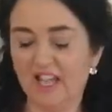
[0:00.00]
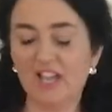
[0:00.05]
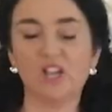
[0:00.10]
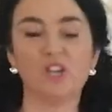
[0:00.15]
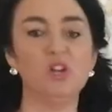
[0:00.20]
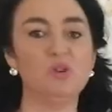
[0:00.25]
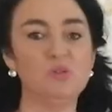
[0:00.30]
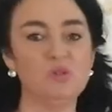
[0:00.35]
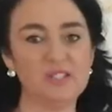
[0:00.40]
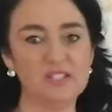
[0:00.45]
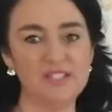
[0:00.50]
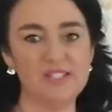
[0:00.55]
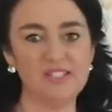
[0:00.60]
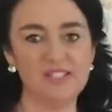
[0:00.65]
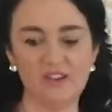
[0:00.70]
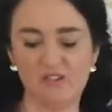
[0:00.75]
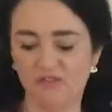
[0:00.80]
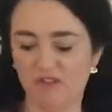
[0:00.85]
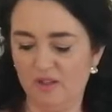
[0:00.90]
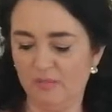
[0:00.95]
golden
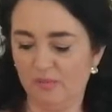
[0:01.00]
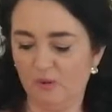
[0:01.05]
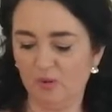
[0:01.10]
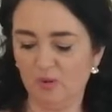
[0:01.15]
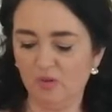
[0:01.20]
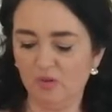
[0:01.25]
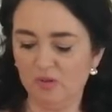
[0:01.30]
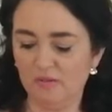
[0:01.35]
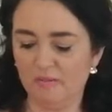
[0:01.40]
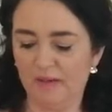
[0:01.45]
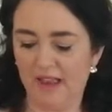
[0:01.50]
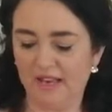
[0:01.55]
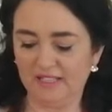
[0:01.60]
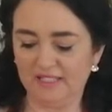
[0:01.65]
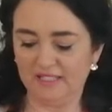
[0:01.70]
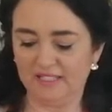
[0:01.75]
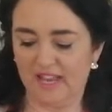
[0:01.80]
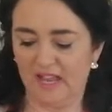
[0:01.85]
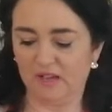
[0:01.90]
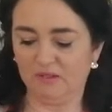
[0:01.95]
syrup all
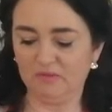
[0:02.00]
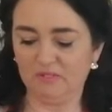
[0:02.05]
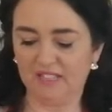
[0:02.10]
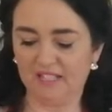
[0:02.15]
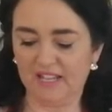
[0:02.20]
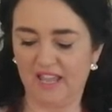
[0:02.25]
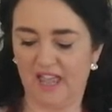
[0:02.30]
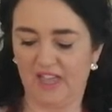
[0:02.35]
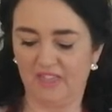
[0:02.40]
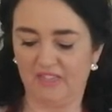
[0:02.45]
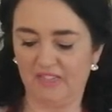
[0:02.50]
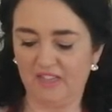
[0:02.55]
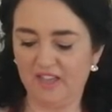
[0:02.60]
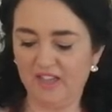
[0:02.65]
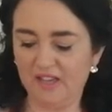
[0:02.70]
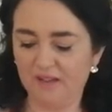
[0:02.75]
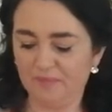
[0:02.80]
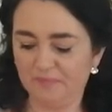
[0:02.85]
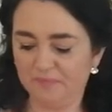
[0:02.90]
melt down together.